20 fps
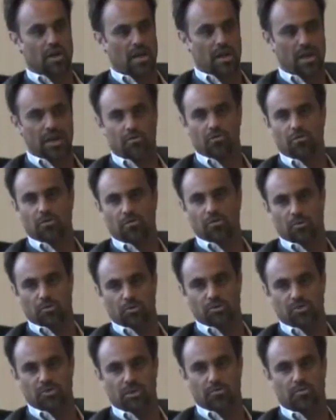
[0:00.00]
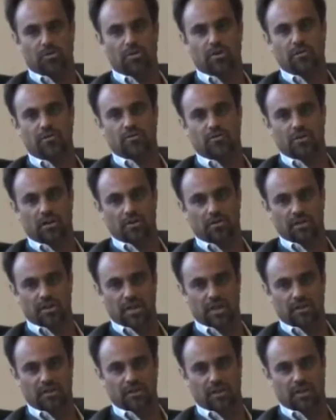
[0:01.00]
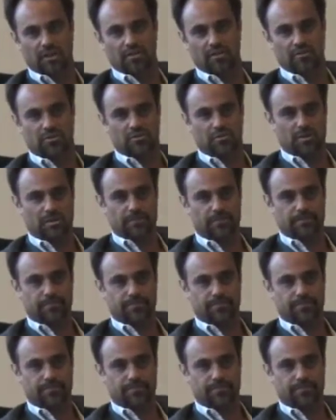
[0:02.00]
and or merge them or consolidate the industry.